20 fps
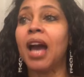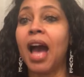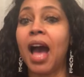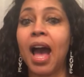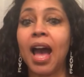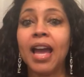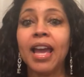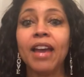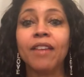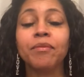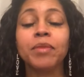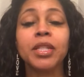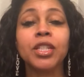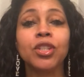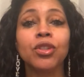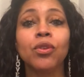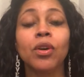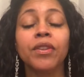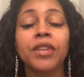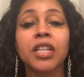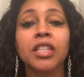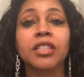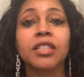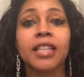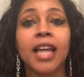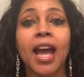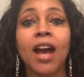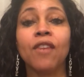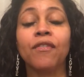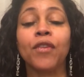I have been doing this
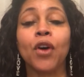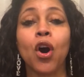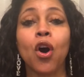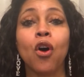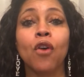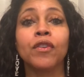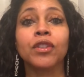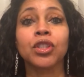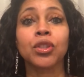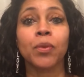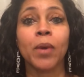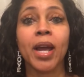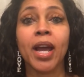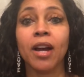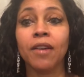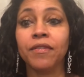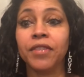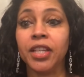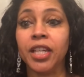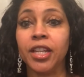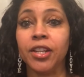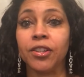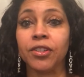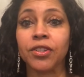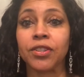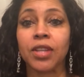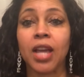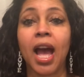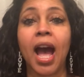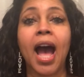now for over 12
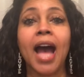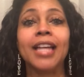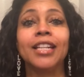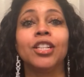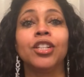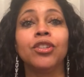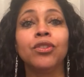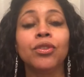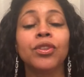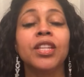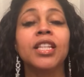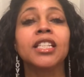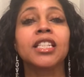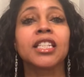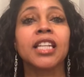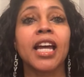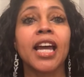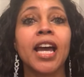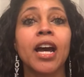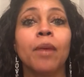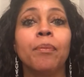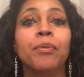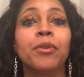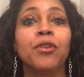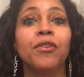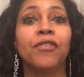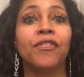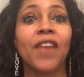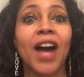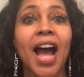years. I do this to help
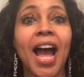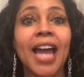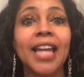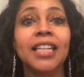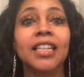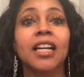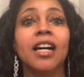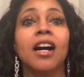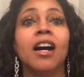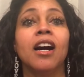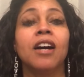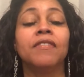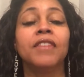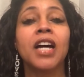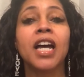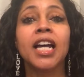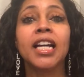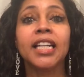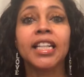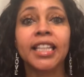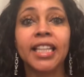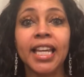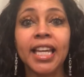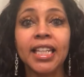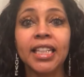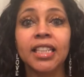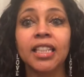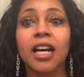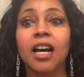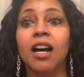you find love,
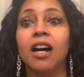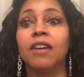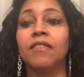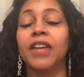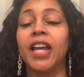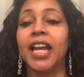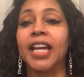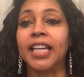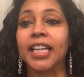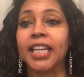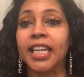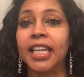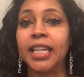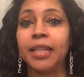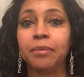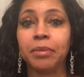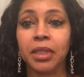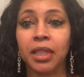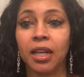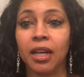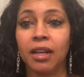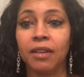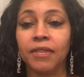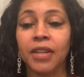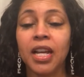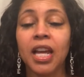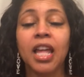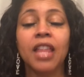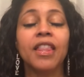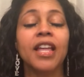get love, and keep love.
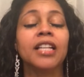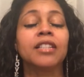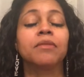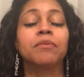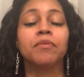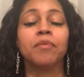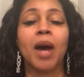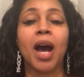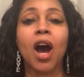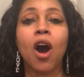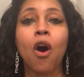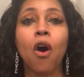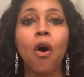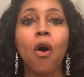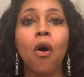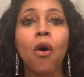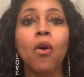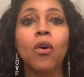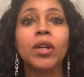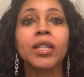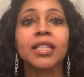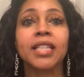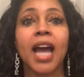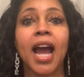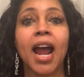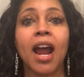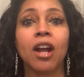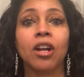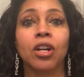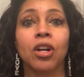That's my whole
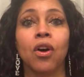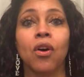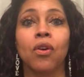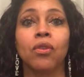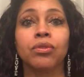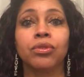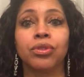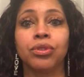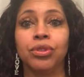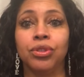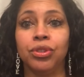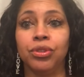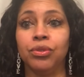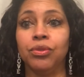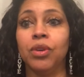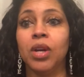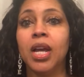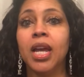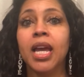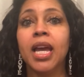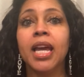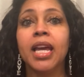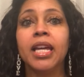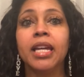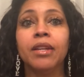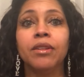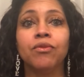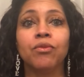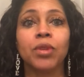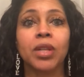entire goal to do
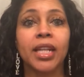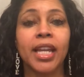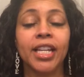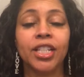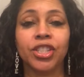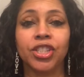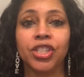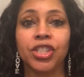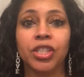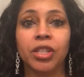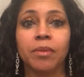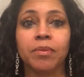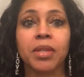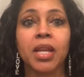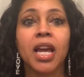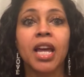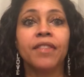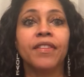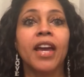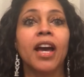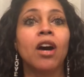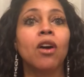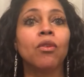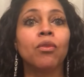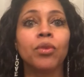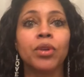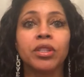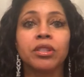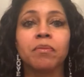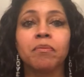in relationships. Now,
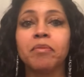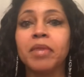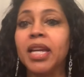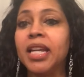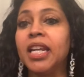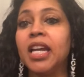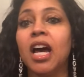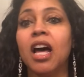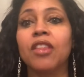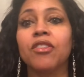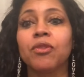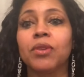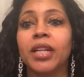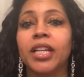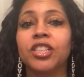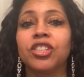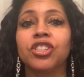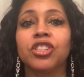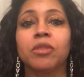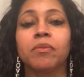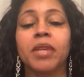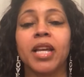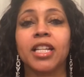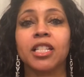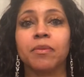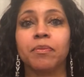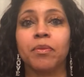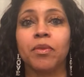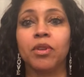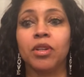with many other relationships
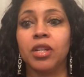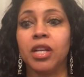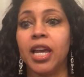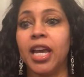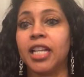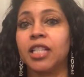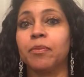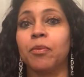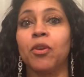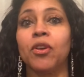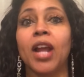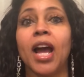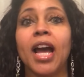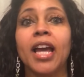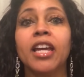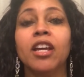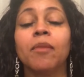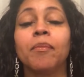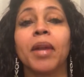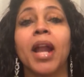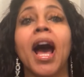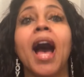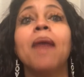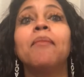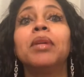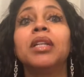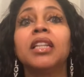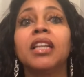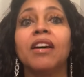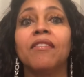ex uh, expert out here, but
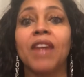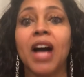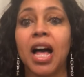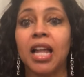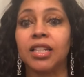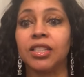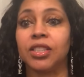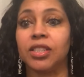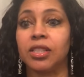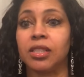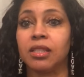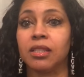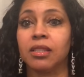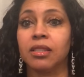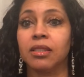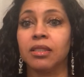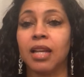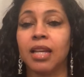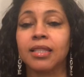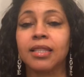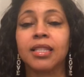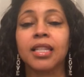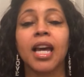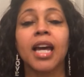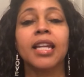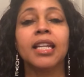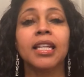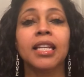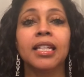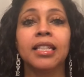I'm a loveologist. I
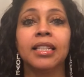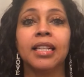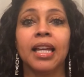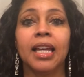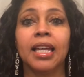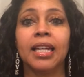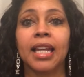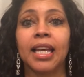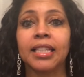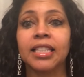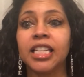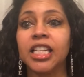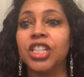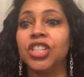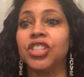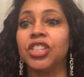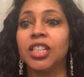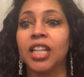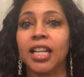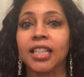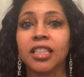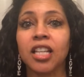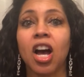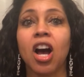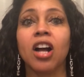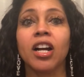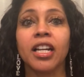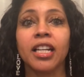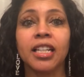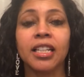study it and I teach it, I
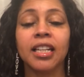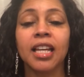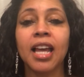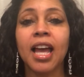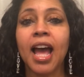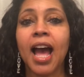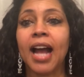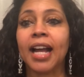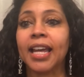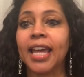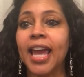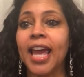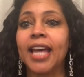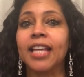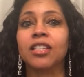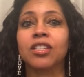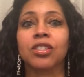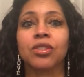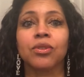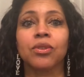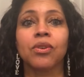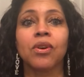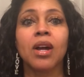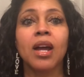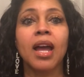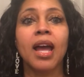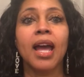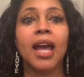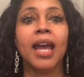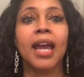talk it, I counsel,
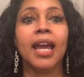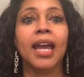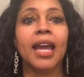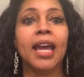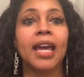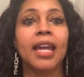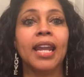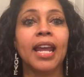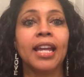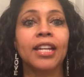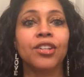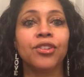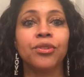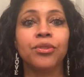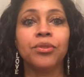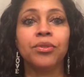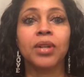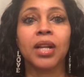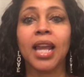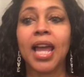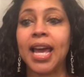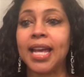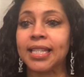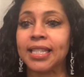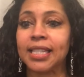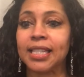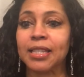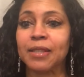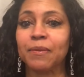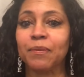and I do
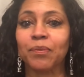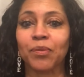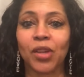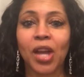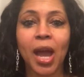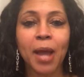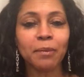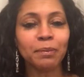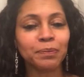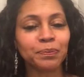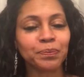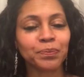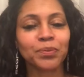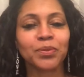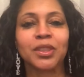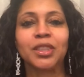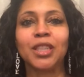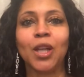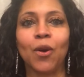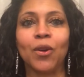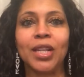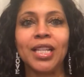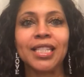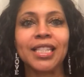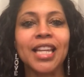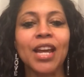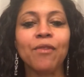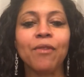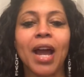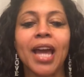classes. Okay? So
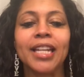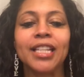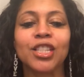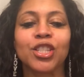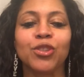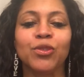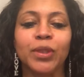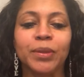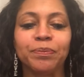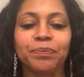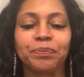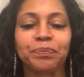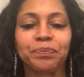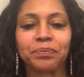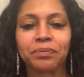let's get right into it.